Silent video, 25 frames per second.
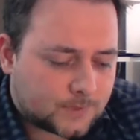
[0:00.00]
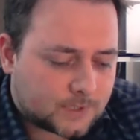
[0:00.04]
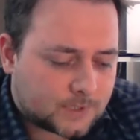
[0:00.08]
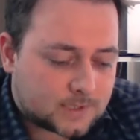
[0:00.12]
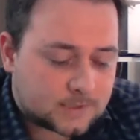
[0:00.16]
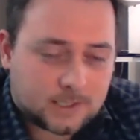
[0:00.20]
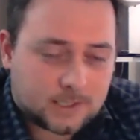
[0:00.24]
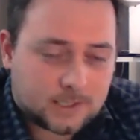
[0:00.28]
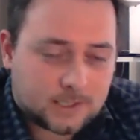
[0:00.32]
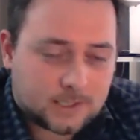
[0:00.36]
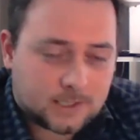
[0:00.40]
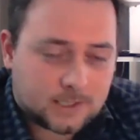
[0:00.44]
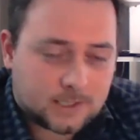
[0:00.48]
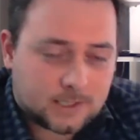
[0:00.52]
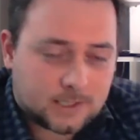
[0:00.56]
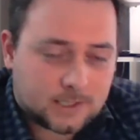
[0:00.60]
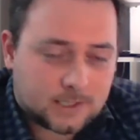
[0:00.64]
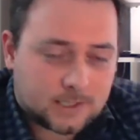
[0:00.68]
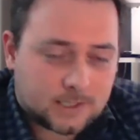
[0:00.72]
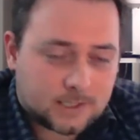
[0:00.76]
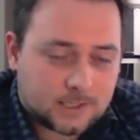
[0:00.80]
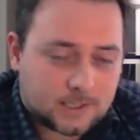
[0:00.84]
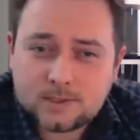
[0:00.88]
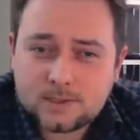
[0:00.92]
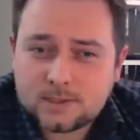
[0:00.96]
These
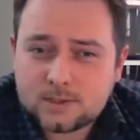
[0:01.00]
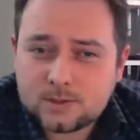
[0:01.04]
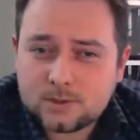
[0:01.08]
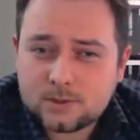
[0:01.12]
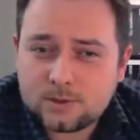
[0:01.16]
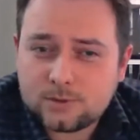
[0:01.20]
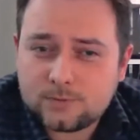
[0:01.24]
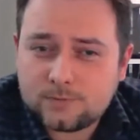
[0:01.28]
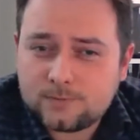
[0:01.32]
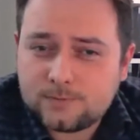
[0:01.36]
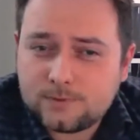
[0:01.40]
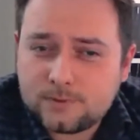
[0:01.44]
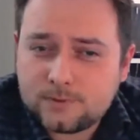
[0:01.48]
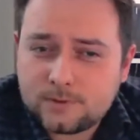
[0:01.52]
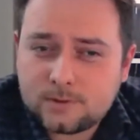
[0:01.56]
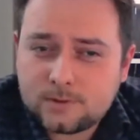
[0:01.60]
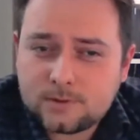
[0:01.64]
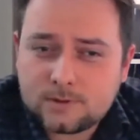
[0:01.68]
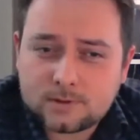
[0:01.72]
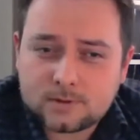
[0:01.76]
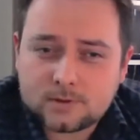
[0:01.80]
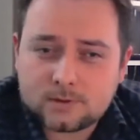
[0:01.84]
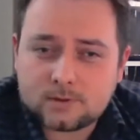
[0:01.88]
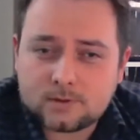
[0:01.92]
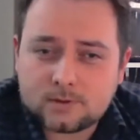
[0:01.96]
atoms consist
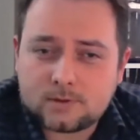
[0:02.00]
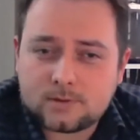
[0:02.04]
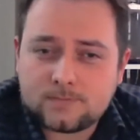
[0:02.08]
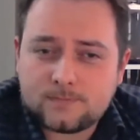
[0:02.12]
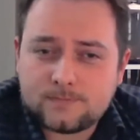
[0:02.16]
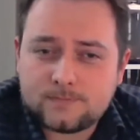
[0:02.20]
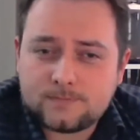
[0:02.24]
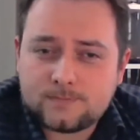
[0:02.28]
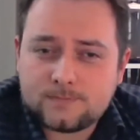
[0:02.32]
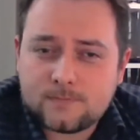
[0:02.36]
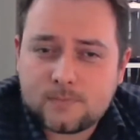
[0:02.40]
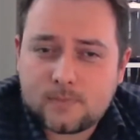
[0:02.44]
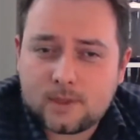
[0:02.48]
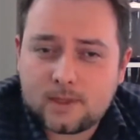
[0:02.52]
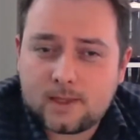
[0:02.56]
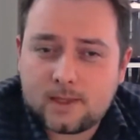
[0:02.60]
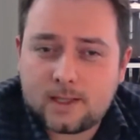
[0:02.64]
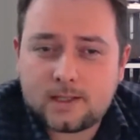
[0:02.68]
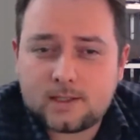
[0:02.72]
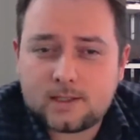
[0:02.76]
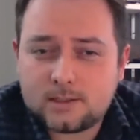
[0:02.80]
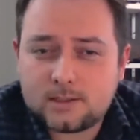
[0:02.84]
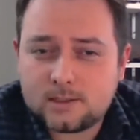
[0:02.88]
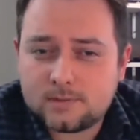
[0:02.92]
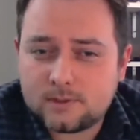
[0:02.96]
of
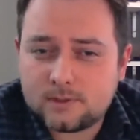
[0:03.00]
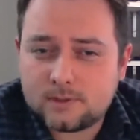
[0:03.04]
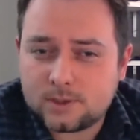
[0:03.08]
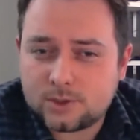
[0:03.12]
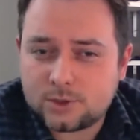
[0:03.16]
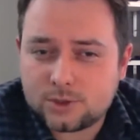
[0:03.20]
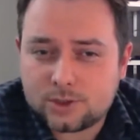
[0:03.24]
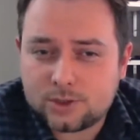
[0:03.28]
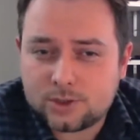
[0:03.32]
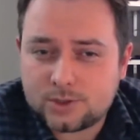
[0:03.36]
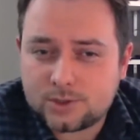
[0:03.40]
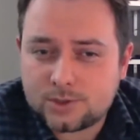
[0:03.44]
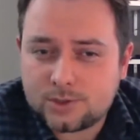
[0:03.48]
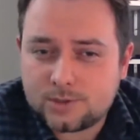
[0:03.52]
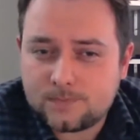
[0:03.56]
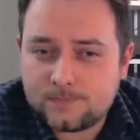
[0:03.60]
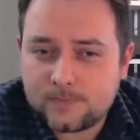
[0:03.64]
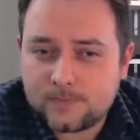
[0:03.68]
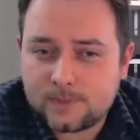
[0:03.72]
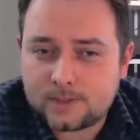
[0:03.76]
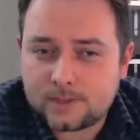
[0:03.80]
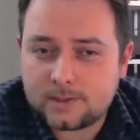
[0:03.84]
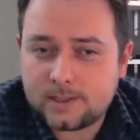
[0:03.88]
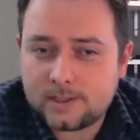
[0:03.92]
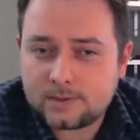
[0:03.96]
negatively charged
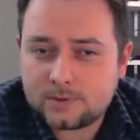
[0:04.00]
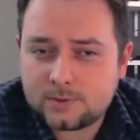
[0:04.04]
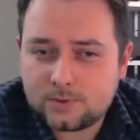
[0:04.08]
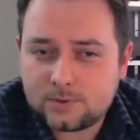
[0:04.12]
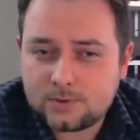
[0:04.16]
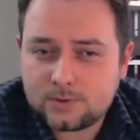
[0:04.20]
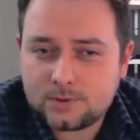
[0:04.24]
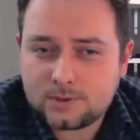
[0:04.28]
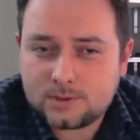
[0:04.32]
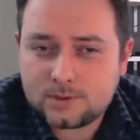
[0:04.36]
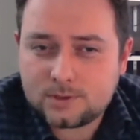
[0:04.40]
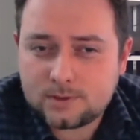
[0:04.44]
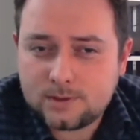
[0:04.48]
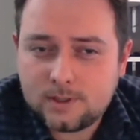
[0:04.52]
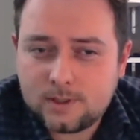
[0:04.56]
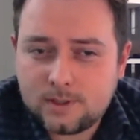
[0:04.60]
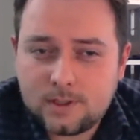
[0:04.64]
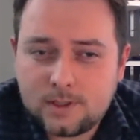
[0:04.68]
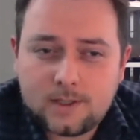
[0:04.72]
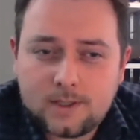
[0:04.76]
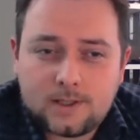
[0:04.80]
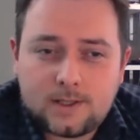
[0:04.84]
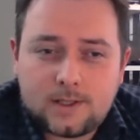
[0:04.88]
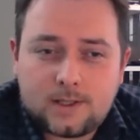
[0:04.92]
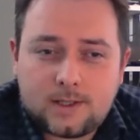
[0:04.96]
electrons
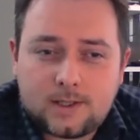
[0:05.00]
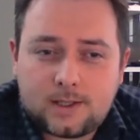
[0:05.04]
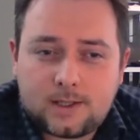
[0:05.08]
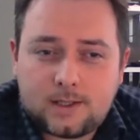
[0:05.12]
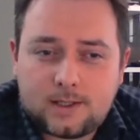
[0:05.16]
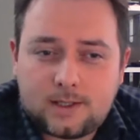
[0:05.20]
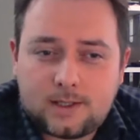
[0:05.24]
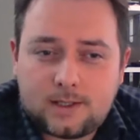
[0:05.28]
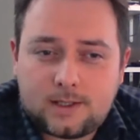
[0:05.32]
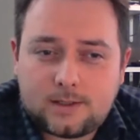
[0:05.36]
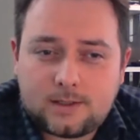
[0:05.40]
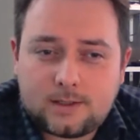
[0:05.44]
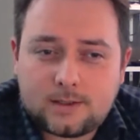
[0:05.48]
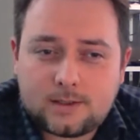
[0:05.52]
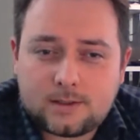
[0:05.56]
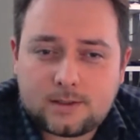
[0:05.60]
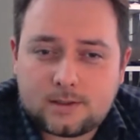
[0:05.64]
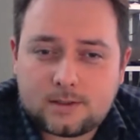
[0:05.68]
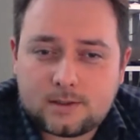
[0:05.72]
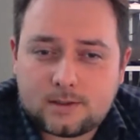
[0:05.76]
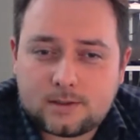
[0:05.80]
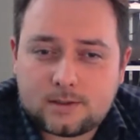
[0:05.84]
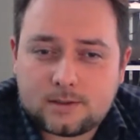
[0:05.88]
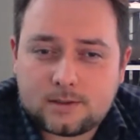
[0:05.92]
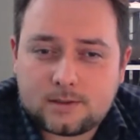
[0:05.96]
and
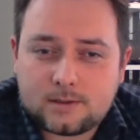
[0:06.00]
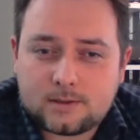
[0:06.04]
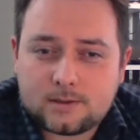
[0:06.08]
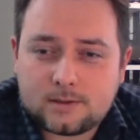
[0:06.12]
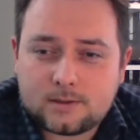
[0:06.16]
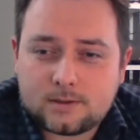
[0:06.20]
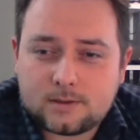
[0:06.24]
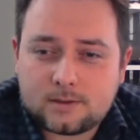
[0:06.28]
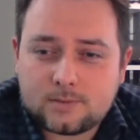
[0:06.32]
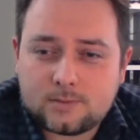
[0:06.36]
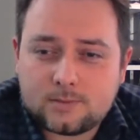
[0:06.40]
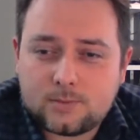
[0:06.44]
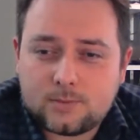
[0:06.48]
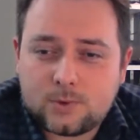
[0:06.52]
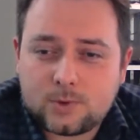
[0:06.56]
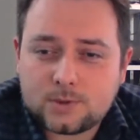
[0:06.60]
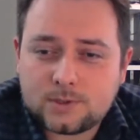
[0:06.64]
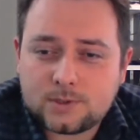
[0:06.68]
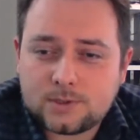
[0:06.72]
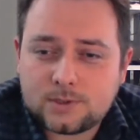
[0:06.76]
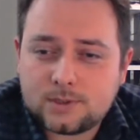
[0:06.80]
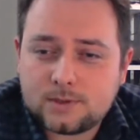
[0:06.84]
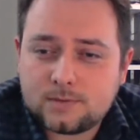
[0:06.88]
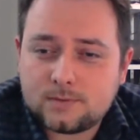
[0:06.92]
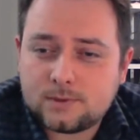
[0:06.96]

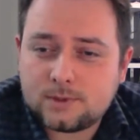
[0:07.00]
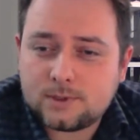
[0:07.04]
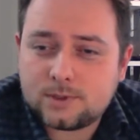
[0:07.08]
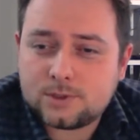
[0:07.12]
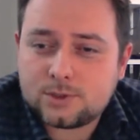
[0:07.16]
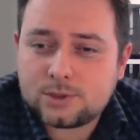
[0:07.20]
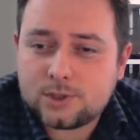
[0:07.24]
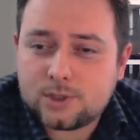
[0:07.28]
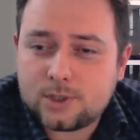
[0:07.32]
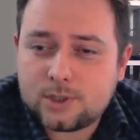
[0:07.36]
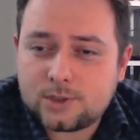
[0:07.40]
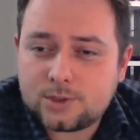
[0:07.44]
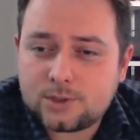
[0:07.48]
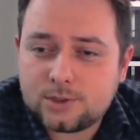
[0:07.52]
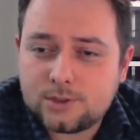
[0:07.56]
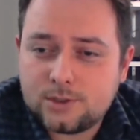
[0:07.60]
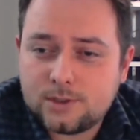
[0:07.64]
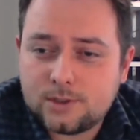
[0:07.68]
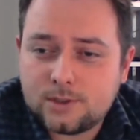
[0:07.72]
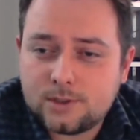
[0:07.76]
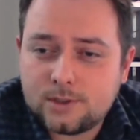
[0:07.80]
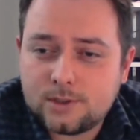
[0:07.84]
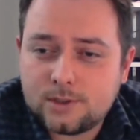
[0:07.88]
positively charged